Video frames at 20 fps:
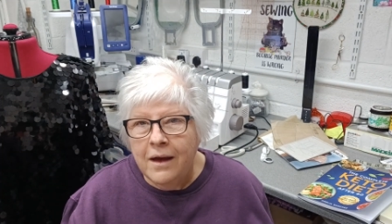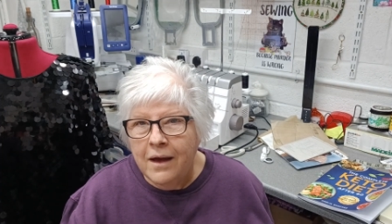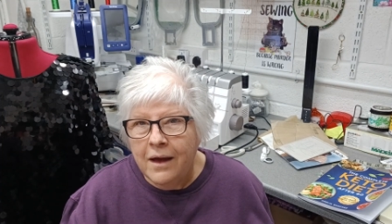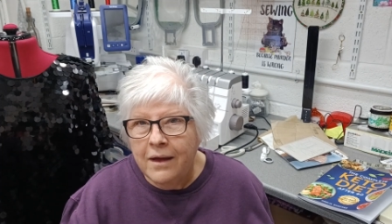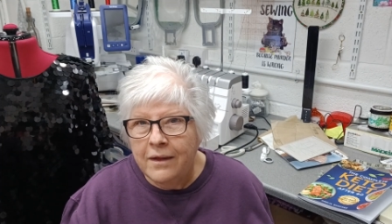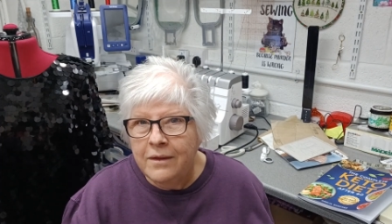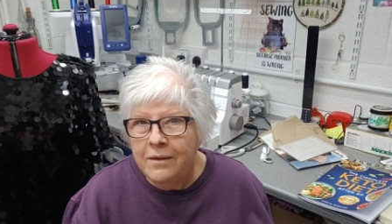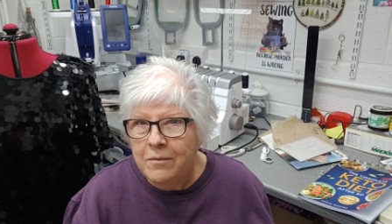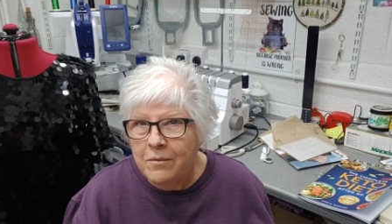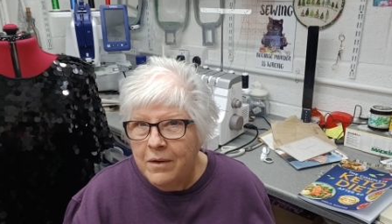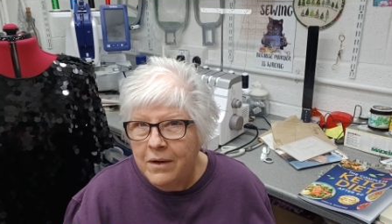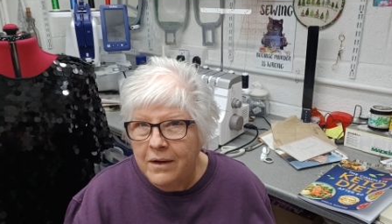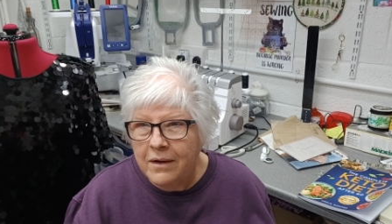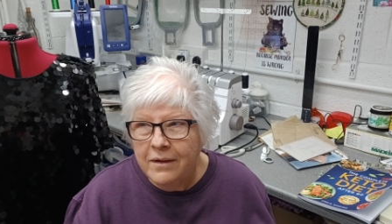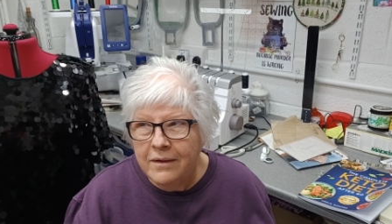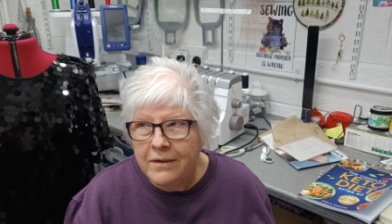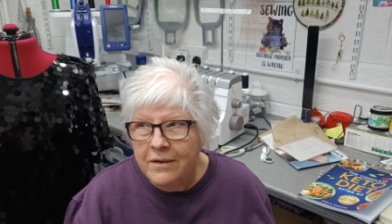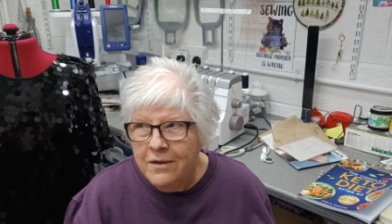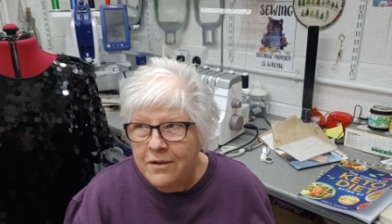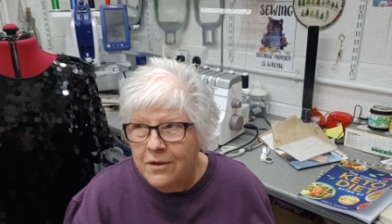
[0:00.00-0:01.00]
I think,
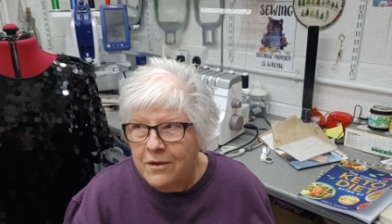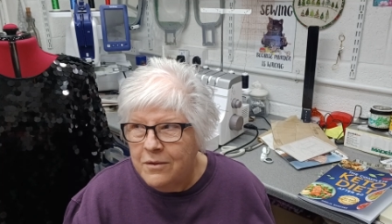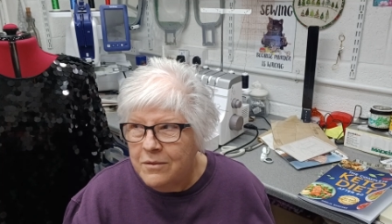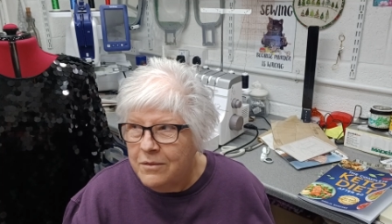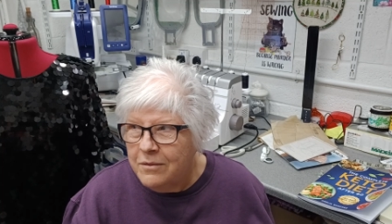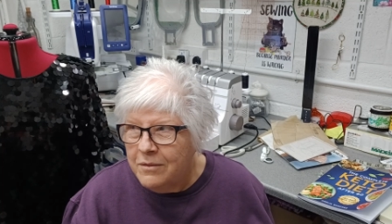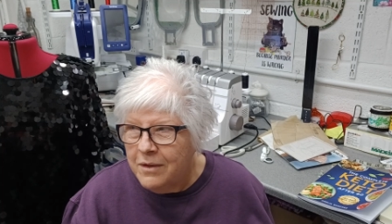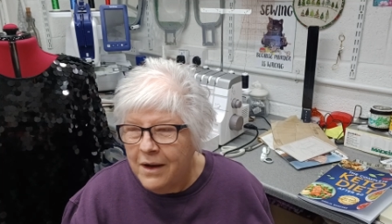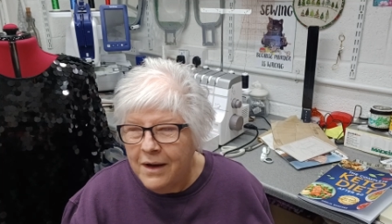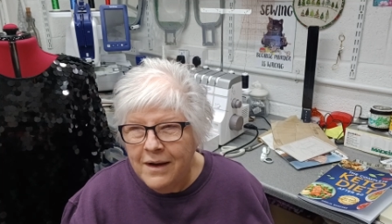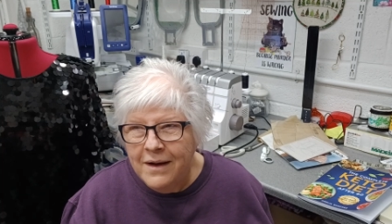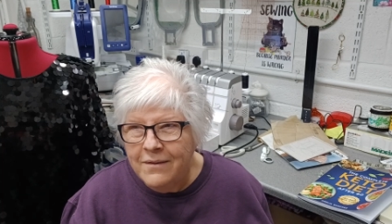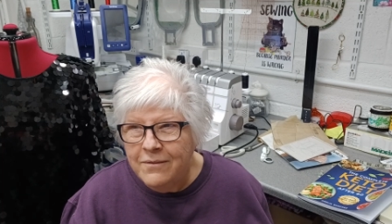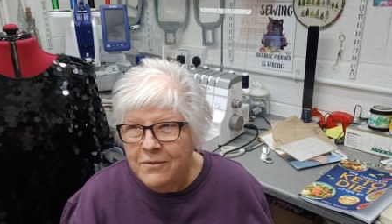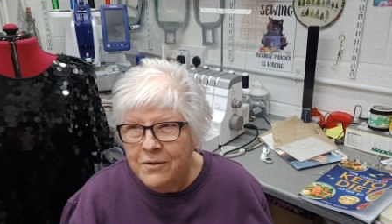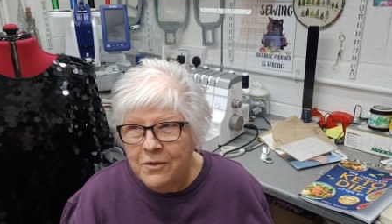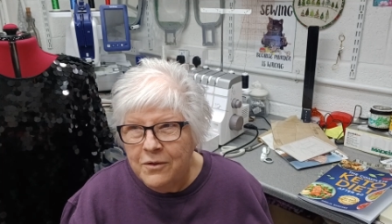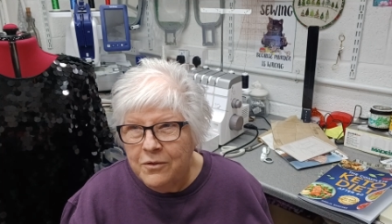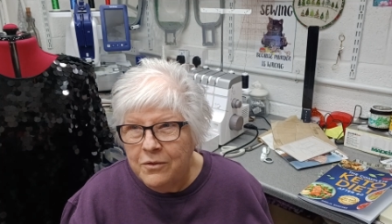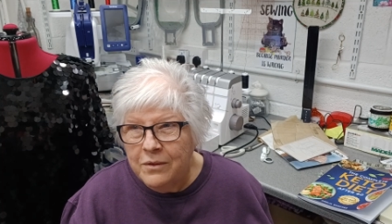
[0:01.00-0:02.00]
you know, I have
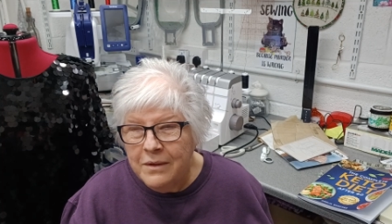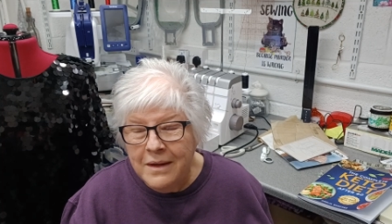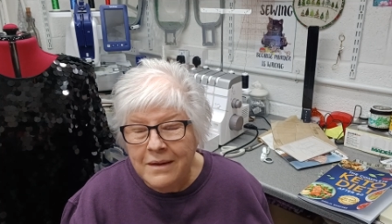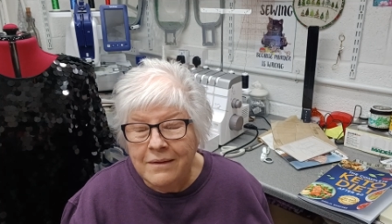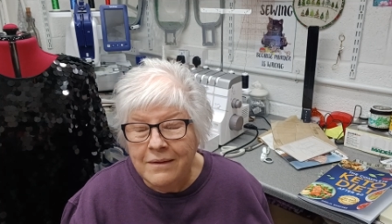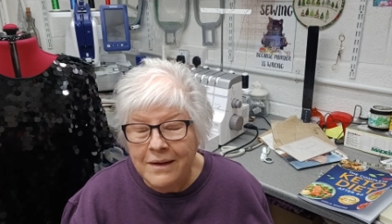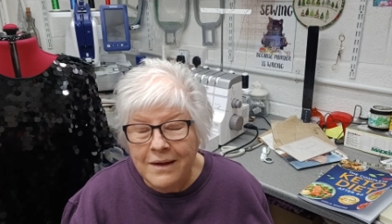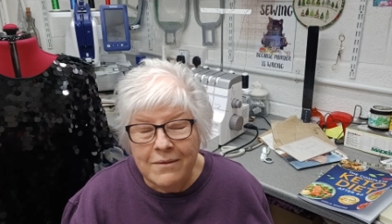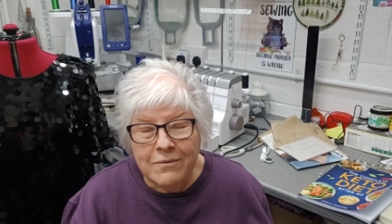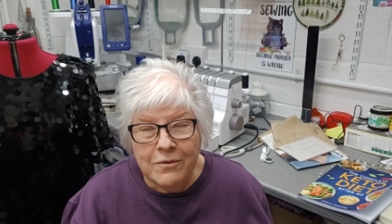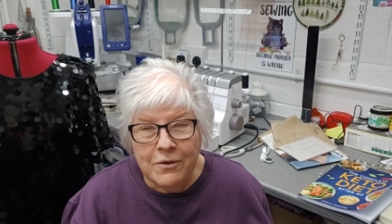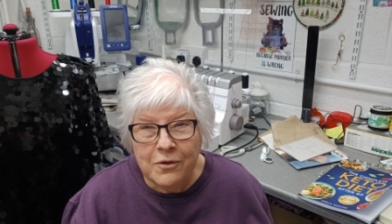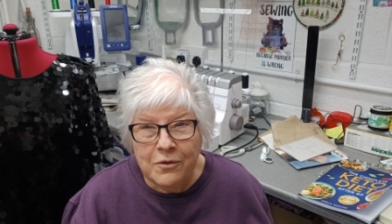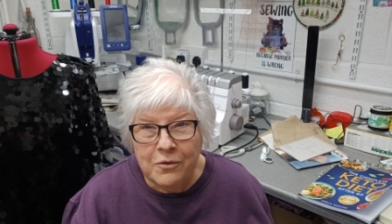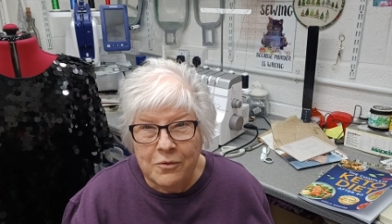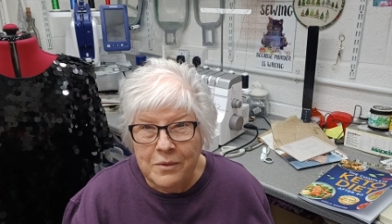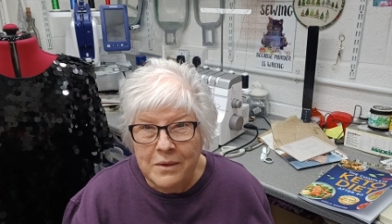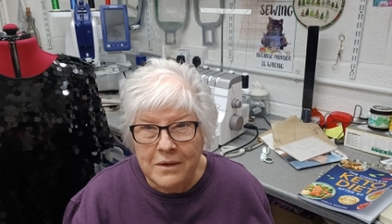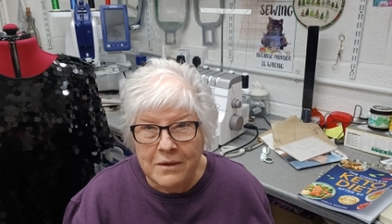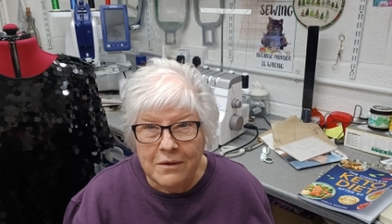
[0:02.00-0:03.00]
got a
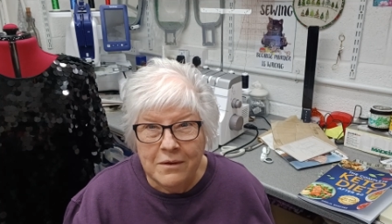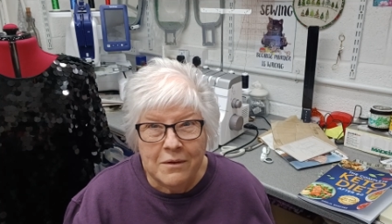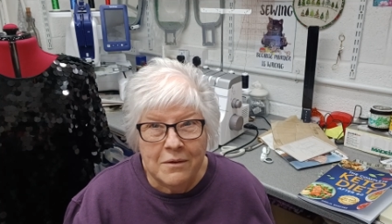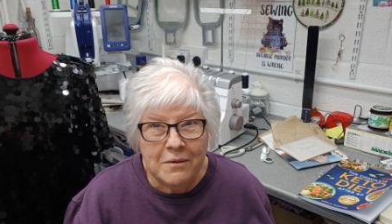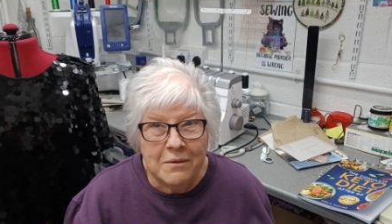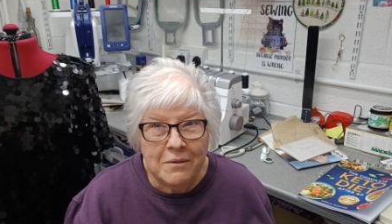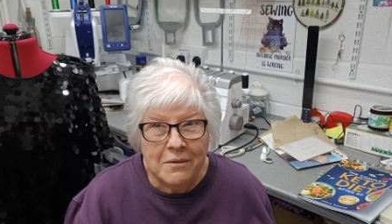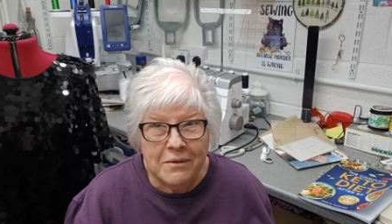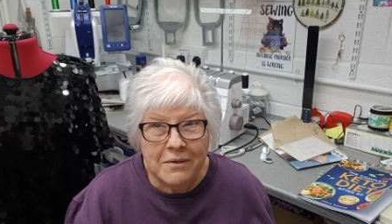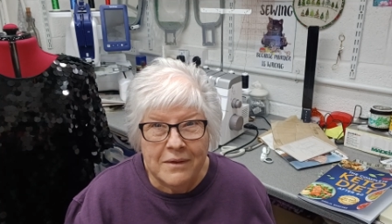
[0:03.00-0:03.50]
sweet tooth,